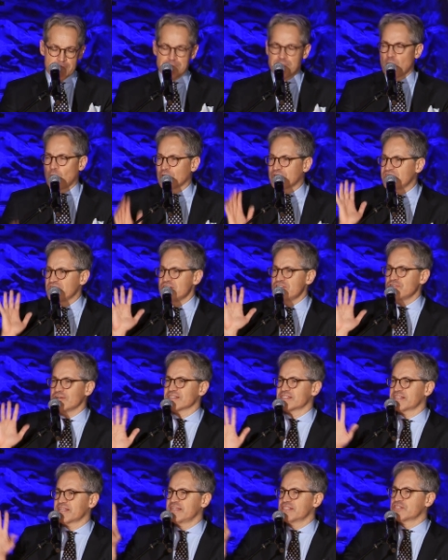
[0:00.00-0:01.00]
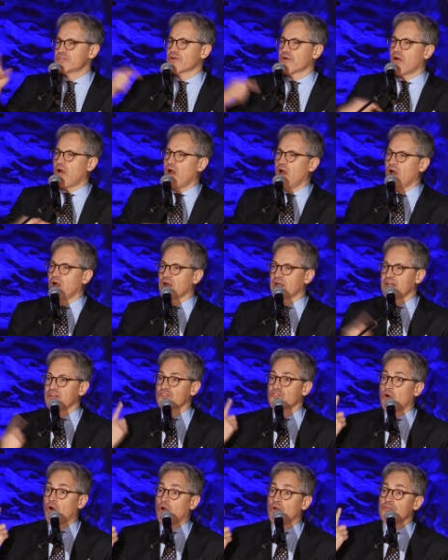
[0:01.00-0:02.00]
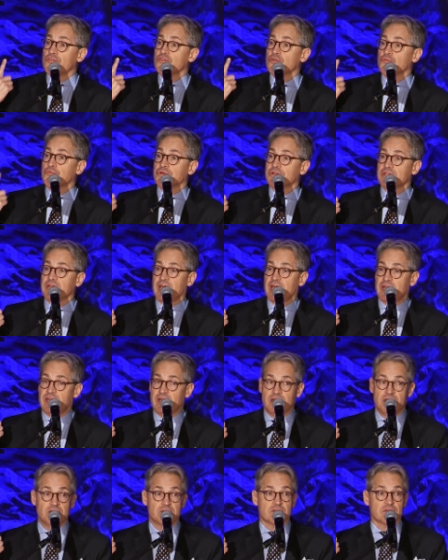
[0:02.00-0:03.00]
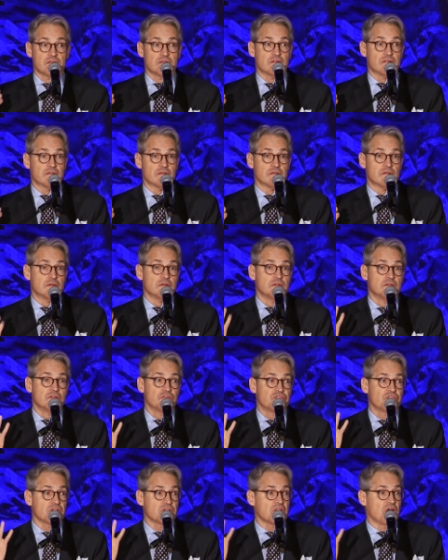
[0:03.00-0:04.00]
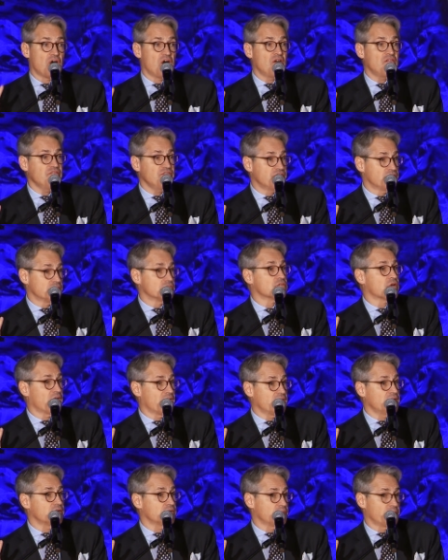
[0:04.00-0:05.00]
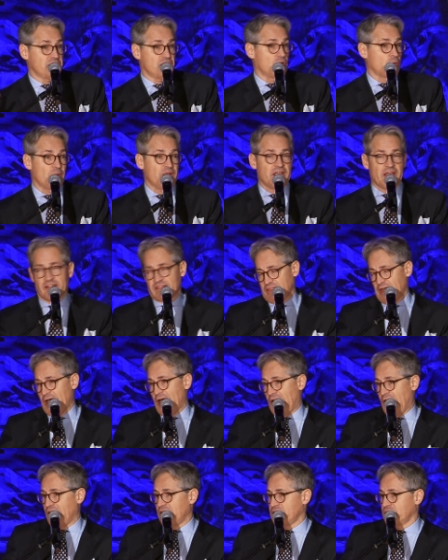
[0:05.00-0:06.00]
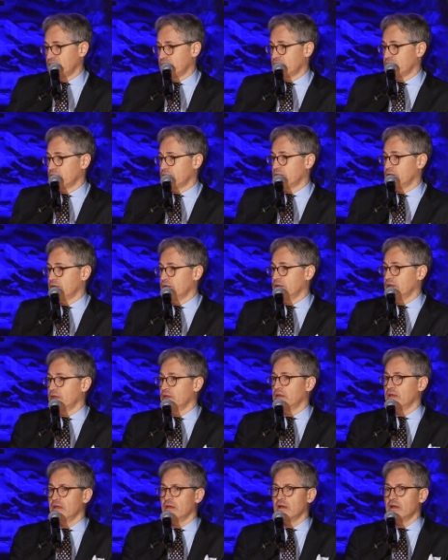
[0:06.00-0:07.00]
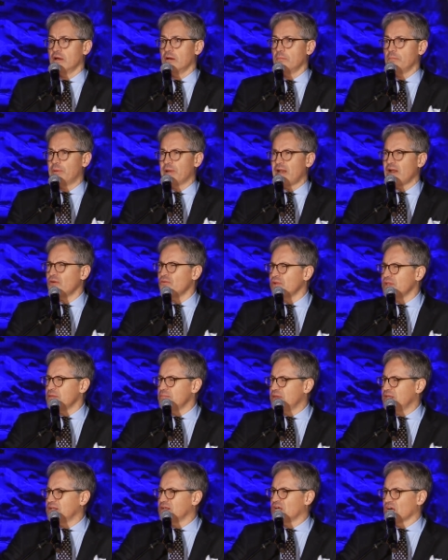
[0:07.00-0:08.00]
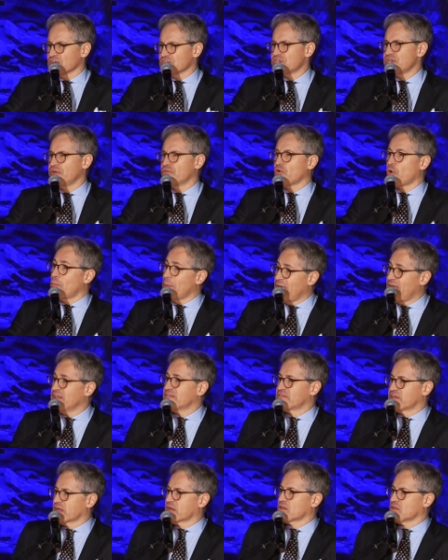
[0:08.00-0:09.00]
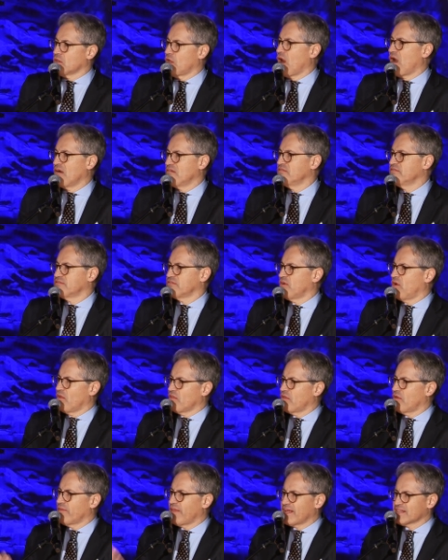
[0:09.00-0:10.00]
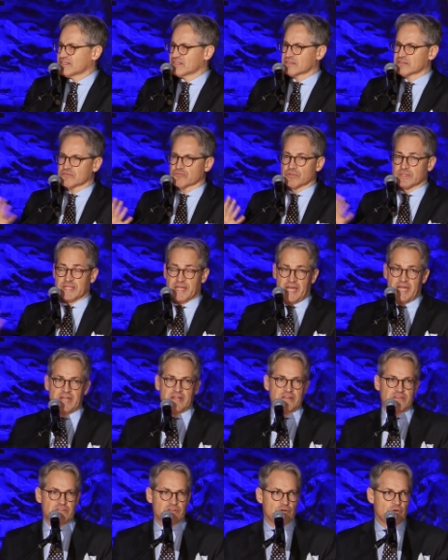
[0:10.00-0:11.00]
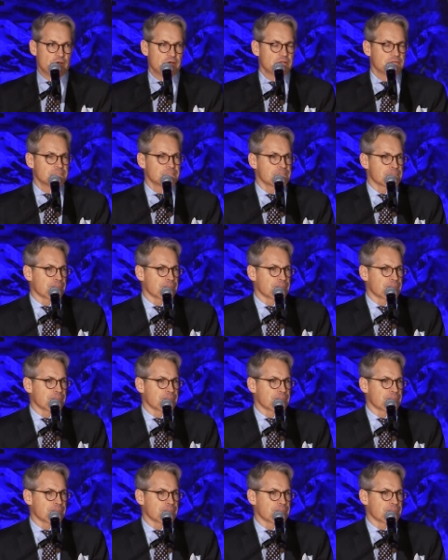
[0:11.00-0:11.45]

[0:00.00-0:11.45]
But what's interesting is your heart is also related to love, right? We know we get that. But I don't really mean gushy romantic love, although that's related to it.